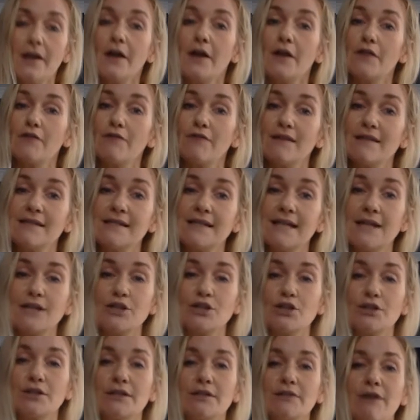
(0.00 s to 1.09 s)
And the
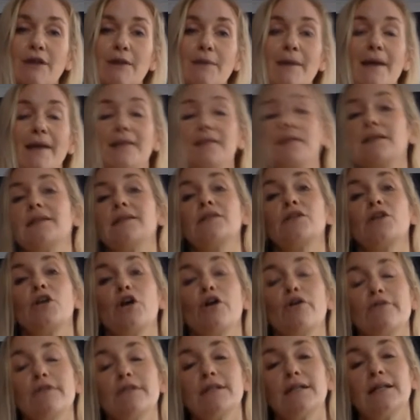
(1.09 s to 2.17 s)
residential nil rate band is
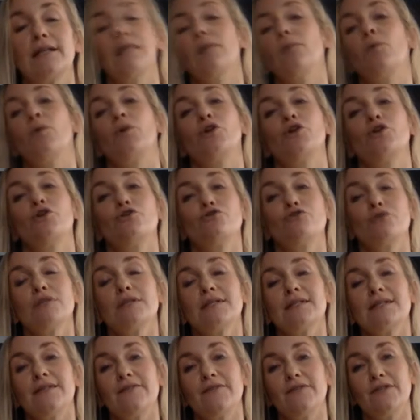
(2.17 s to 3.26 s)
currently
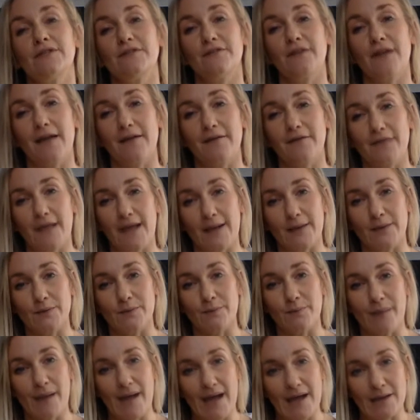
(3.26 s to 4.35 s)

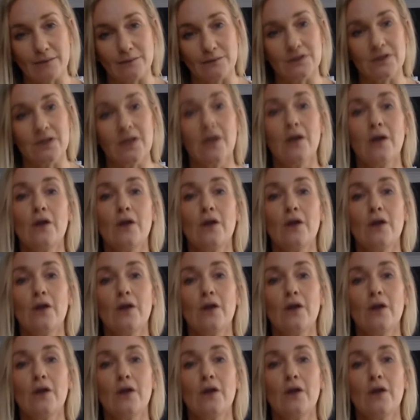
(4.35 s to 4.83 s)
£175,000,